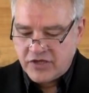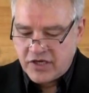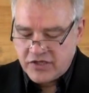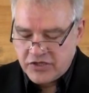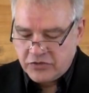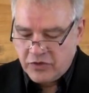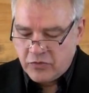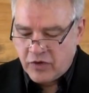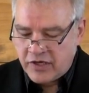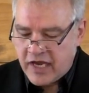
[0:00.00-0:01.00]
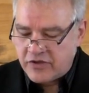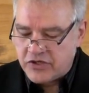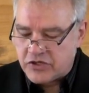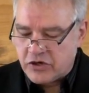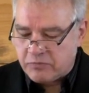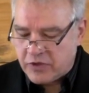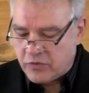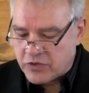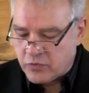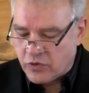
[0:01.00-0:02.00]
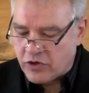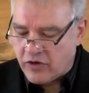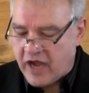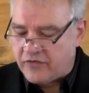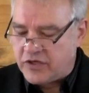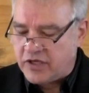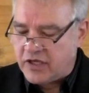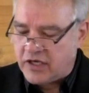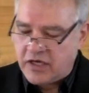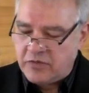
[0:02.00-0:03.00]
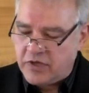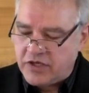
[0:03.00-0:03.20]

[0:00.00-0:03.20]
Genesis 3 1. Now the serpent was more crafty than any